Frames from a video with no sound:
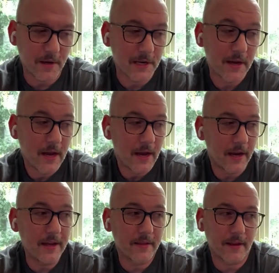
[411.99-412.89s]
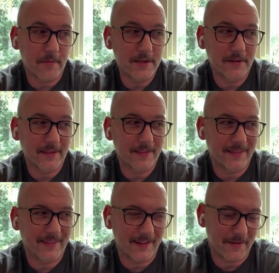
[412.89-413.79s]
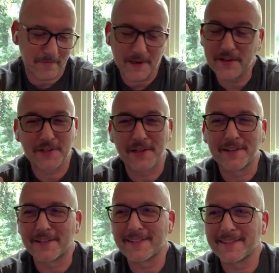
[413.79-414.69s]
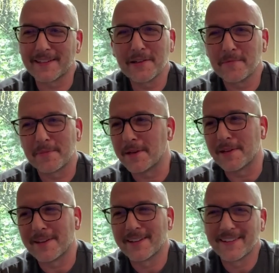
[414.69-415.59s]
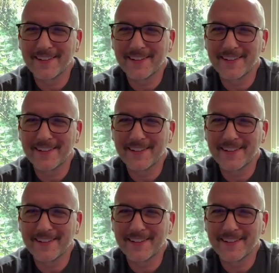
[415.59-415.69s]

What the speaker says: I mean, again, we just called it the goat baby.